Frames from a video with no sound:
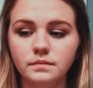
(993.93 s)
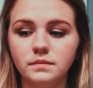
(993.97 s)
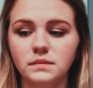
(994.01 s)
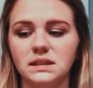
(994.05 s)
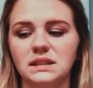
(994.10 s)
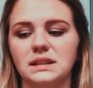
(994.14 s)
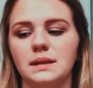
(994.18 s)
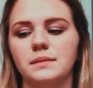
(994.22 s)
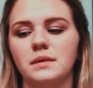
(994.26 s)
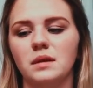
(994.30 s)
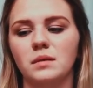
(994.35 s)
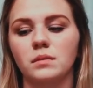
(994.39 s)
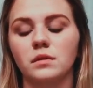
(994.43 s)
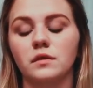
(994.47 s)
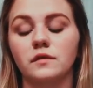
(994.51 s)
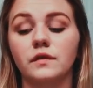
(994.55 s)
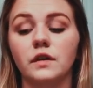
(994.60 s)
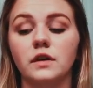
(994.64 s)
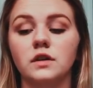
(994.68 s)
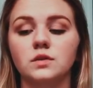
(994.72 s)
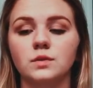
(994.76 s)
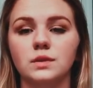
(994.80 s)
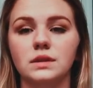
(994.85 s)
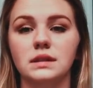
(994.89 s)
September
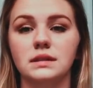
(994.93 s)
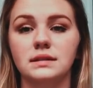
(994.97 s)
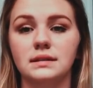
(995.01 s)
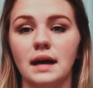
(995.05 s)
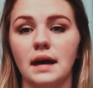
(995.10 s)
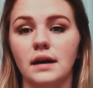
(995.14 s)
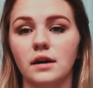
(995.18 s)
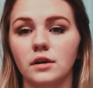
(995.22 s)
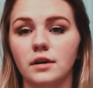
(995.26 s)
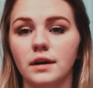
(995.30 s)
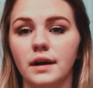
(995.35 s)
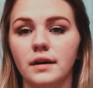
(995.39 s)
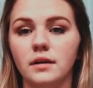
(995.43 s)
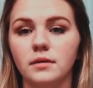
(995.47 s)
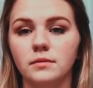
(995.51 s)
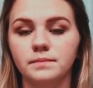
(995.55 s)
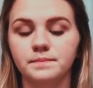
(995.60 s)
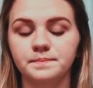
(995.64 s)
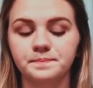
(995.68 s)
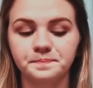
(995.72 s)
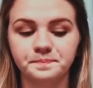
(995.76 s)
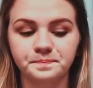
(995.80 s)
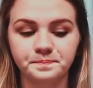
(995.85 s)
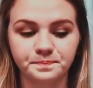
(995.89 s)
1st was a Saturday.
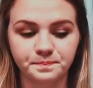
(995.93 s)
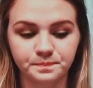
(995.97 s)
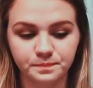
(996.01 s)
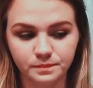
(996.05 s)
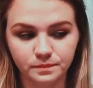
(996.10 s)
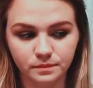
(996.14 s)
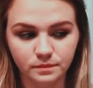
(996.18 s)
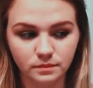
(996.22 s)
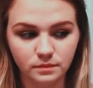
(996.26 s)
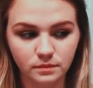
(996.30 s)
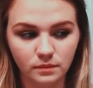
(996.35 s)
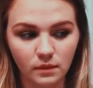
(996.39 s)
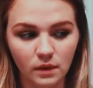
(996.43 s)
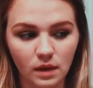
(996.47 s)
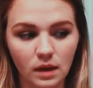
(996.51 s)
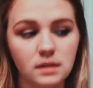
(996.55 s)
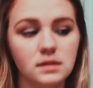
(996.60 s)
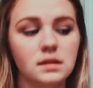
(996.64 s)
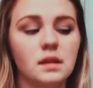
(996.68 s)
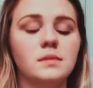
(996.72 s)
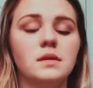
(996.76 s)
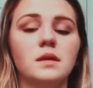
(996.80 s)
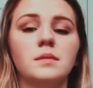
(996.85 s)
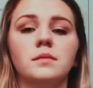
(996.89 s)

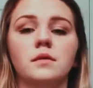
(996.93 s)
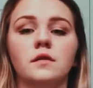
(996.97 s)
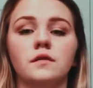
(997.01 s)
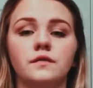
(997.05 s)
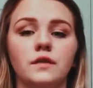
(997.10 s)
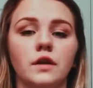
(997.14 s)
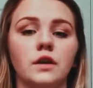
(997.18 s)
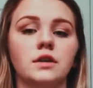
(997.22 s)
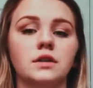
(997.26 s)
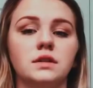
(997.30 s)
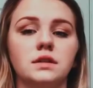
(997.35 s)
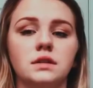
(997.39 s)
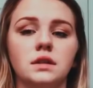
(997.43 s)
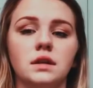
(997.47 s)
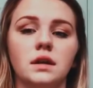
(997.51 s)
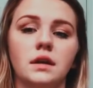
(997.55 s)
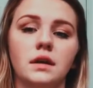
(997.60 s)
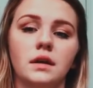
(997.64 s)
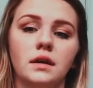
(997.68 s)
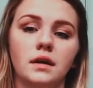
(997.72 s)
September 1st